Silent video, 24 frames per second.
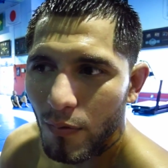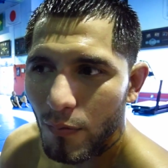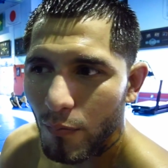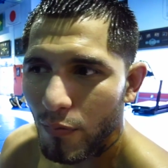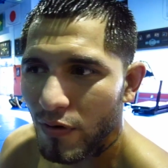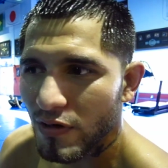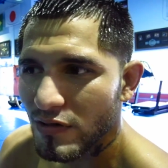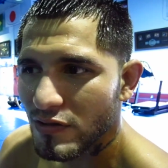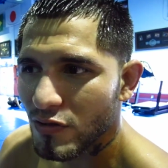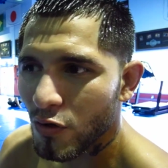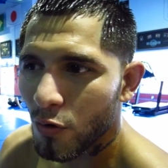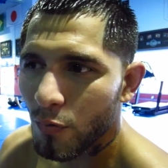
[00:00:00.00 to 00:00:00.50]

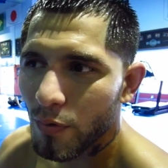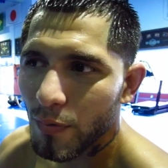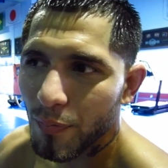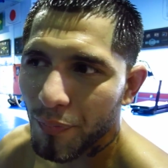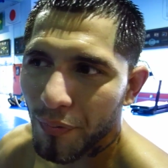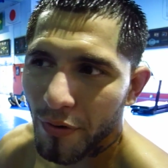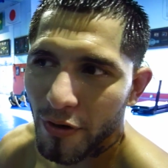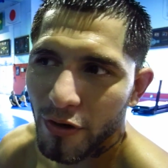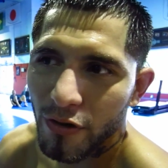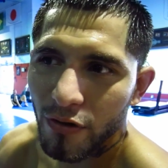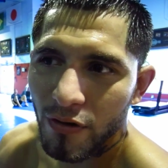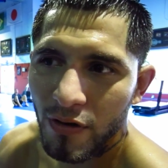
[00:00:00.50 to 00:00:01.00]
But it's gonna be
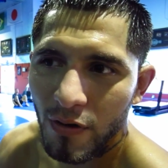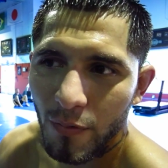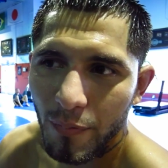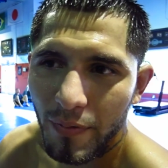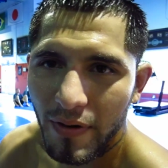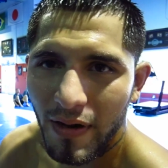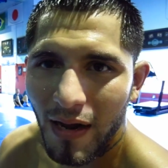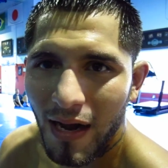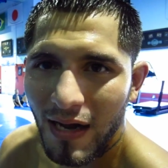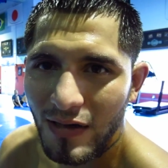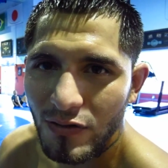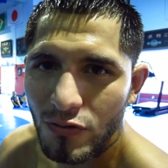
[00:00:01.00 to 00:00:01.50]
prettier than a
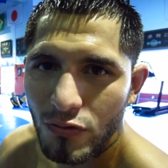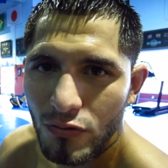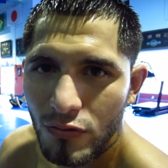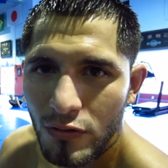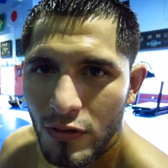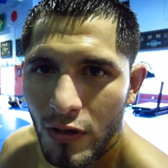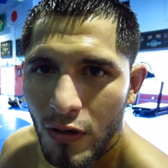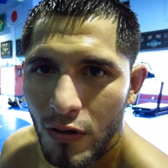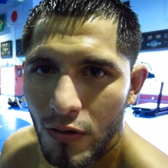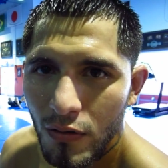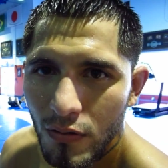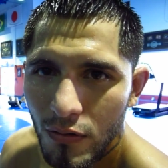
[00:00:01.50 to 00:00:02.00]
Picasso,
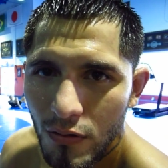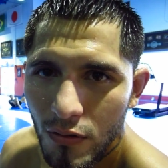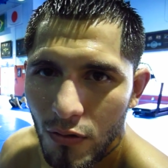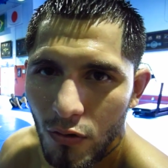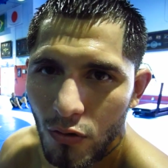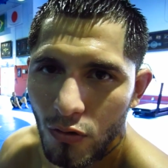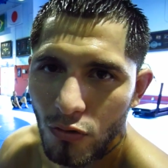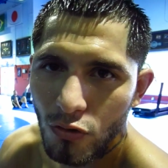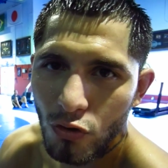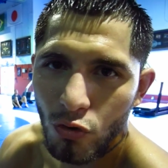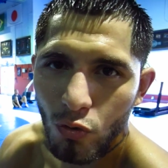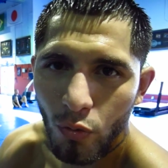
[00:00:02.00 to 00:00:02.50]
you know?
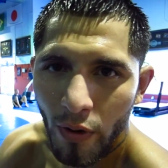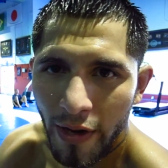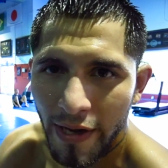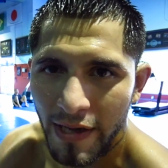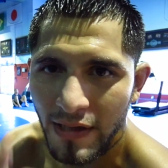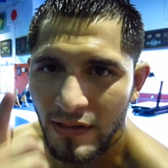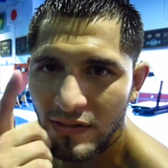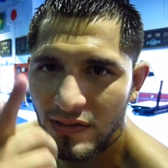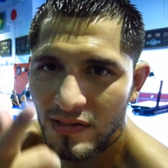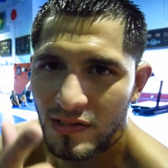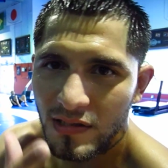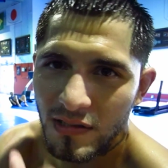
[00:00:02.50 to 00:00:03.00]
You wait
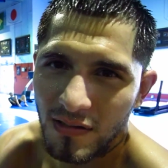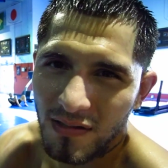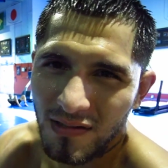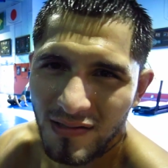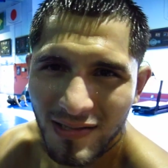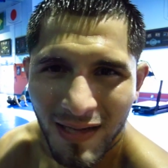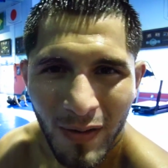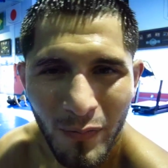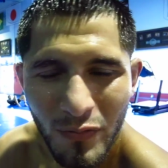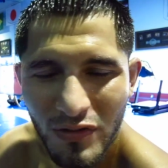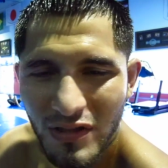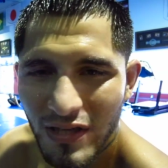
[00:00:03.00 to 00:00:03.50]
and see.
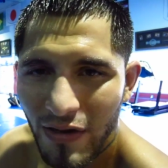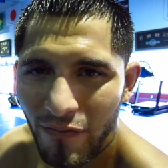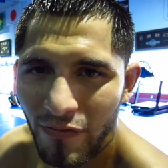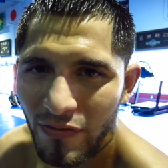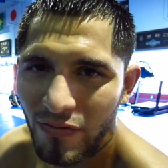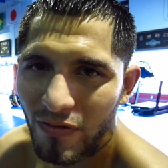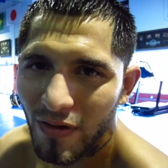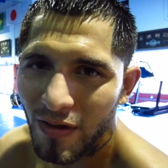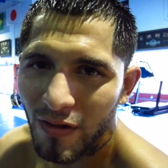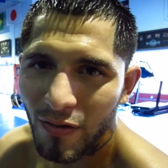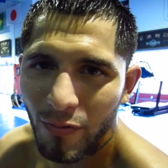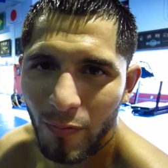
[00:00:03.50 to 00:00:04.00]
December
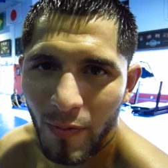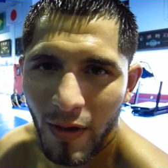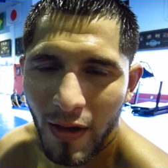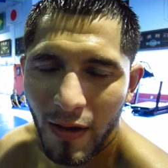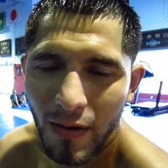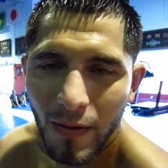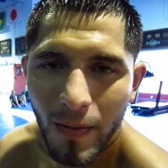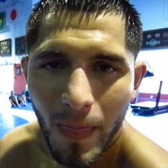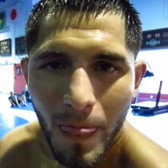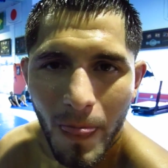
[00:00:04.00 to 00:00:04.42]
17th, man.